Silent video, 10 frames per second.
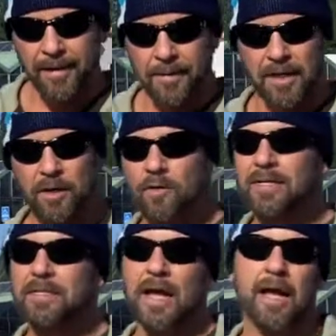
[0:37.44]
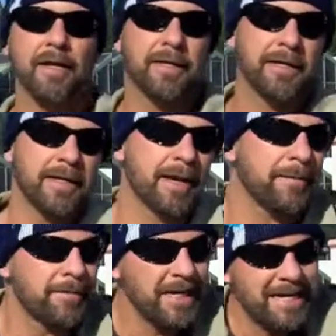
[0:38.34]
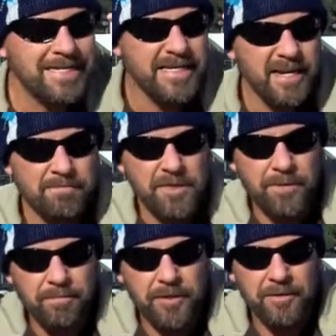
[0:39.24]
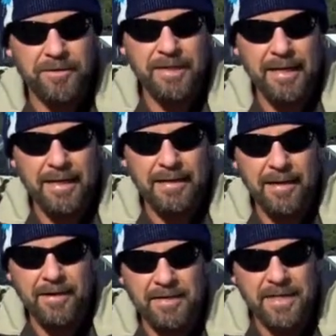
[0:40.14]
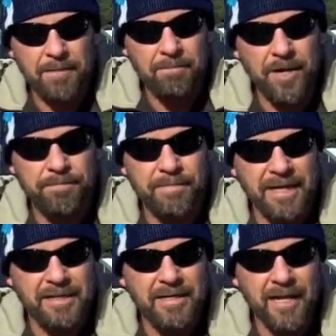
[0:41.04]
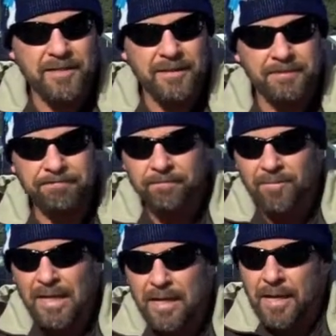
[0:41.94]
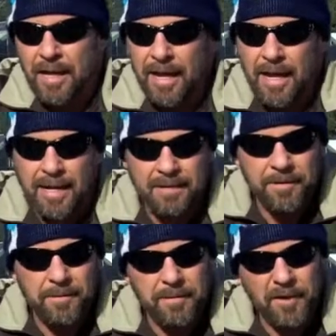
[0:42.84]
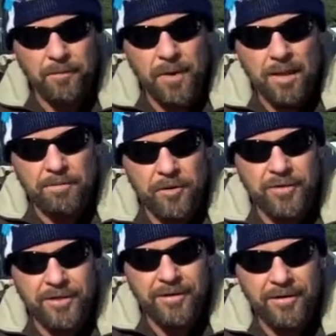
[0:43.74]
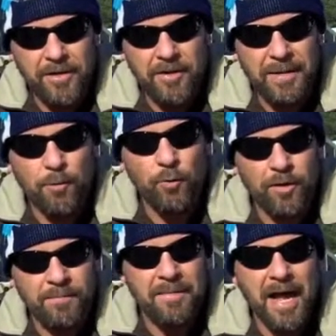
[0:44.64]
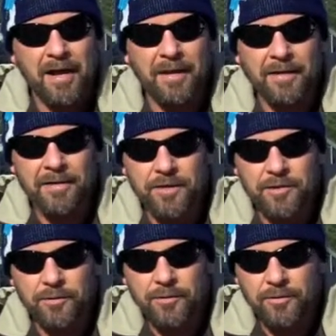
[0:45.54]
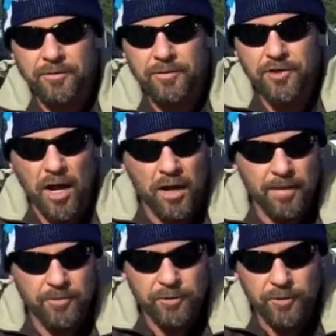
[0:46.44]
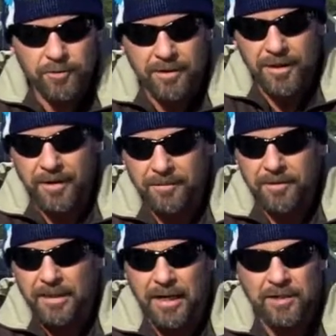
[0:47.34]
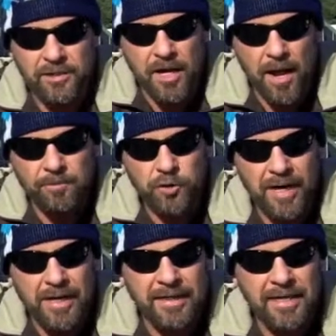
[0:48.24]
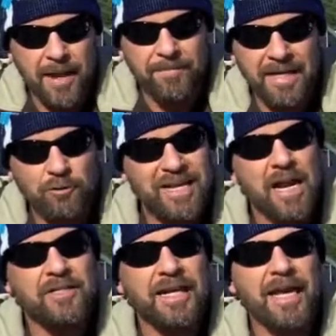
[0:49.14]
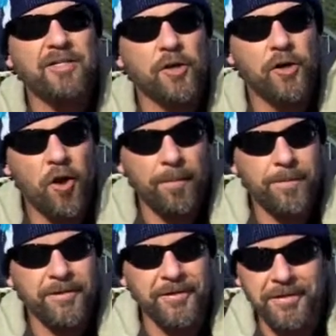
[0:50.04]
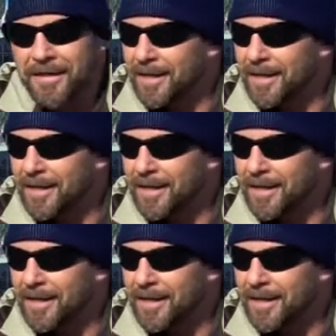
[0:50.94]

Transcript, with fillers: I'm going to go inside and I'm going to attempt to build a uh, set of bunk beds, actually. And you probably most of you don't know that one of my initial jobs or uh, like job training type things, actually as a carpenter.